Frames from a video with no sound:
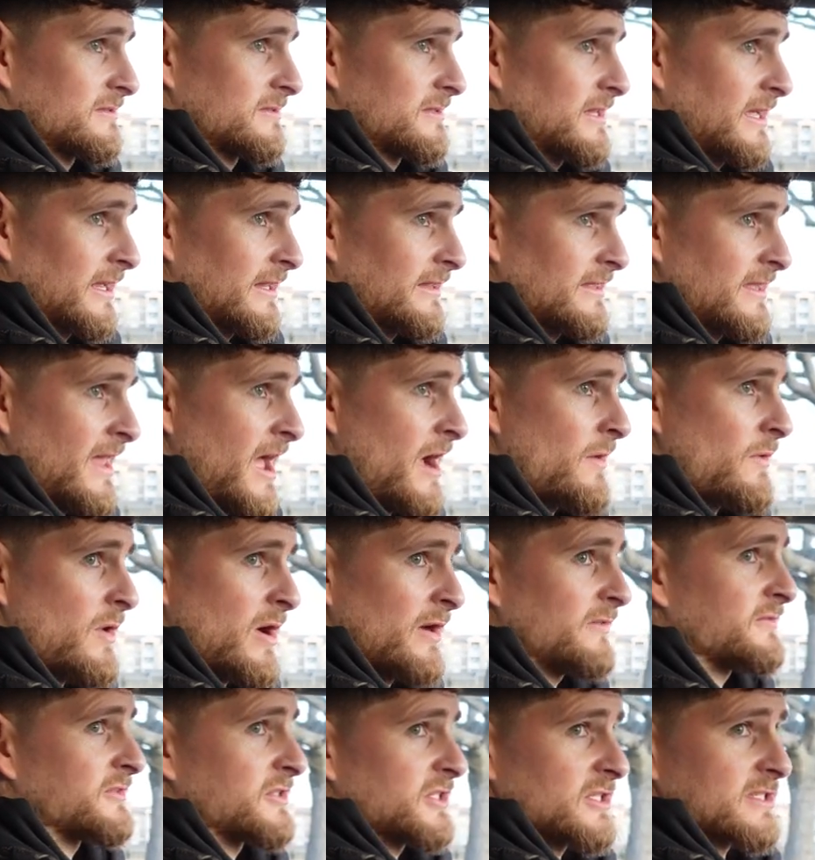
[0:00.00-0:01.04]
Like, now
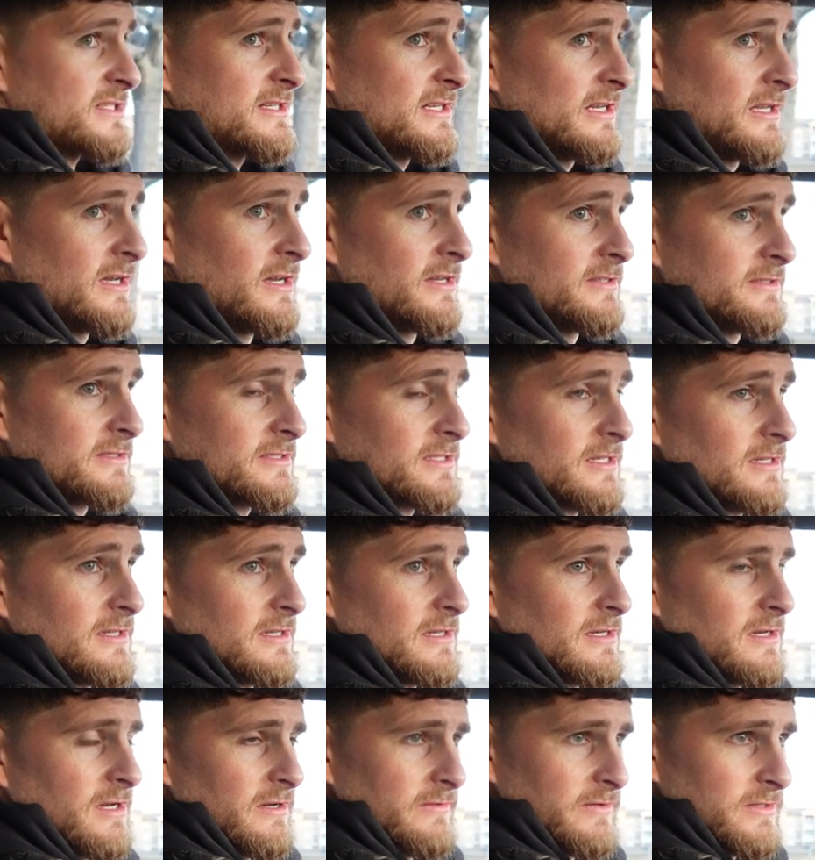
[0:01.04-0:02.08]
I've just learnt
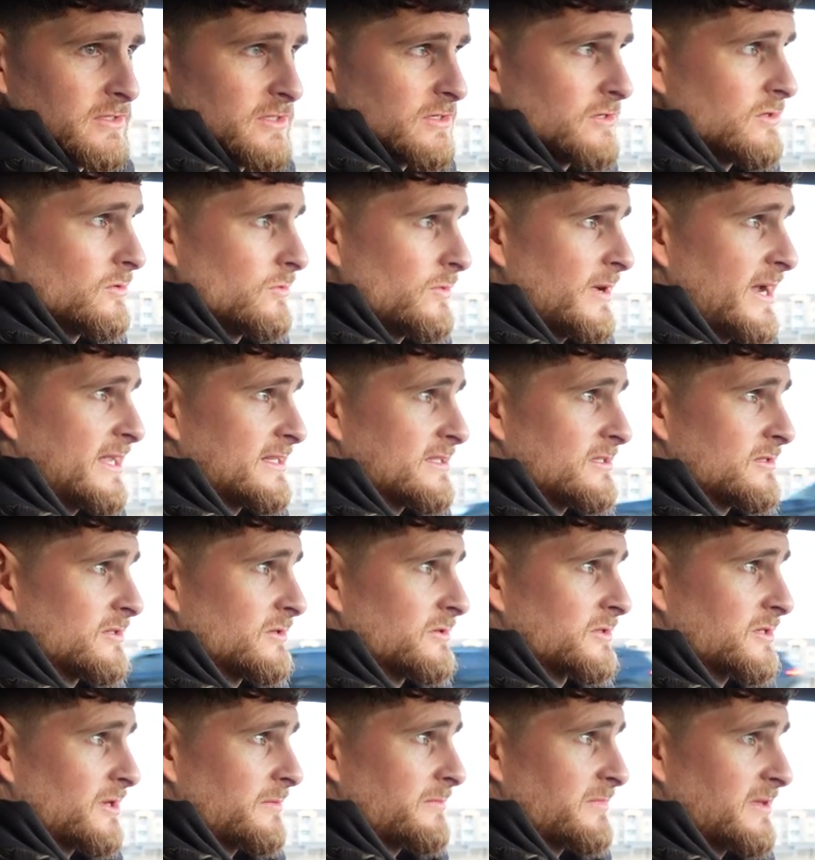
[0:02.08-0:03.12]
of a new way to
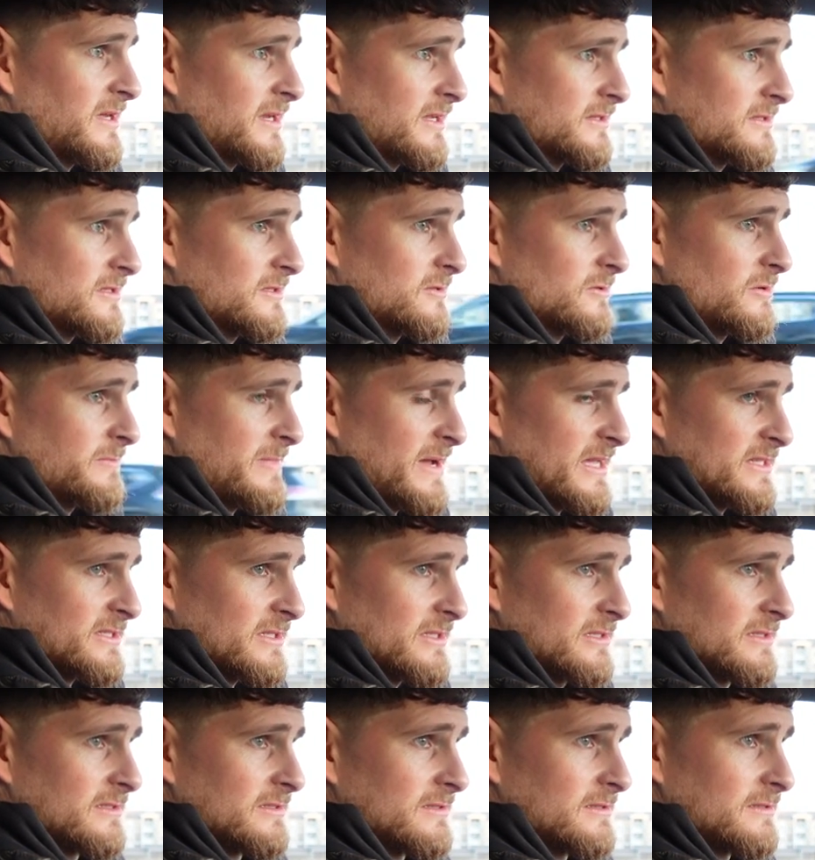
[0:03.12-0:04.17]
do something and to do it
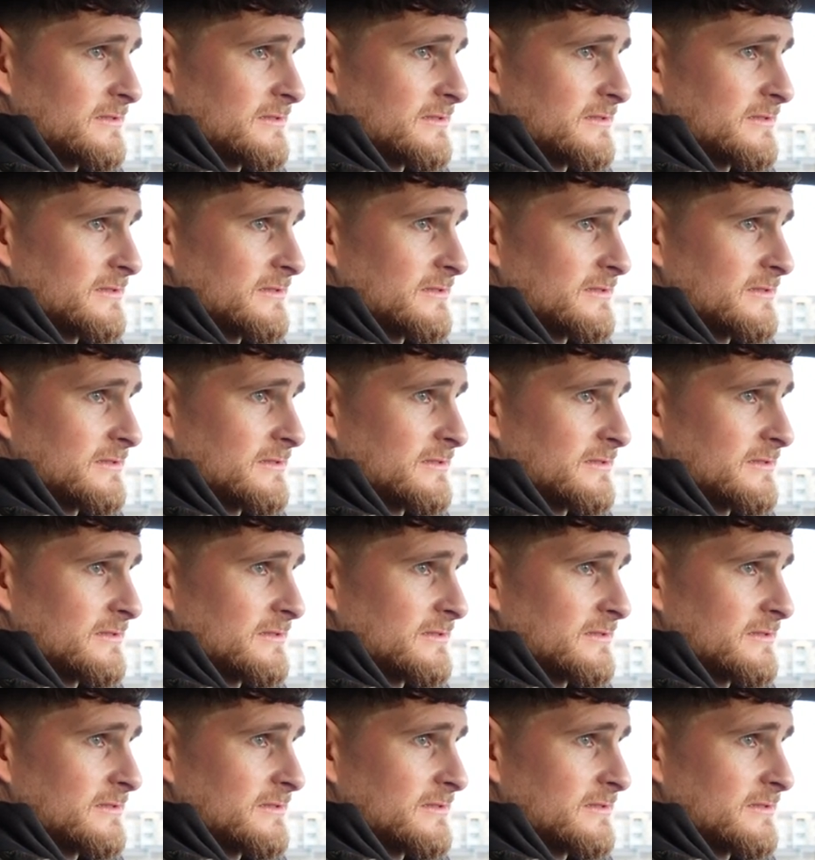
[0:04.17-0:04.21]
better.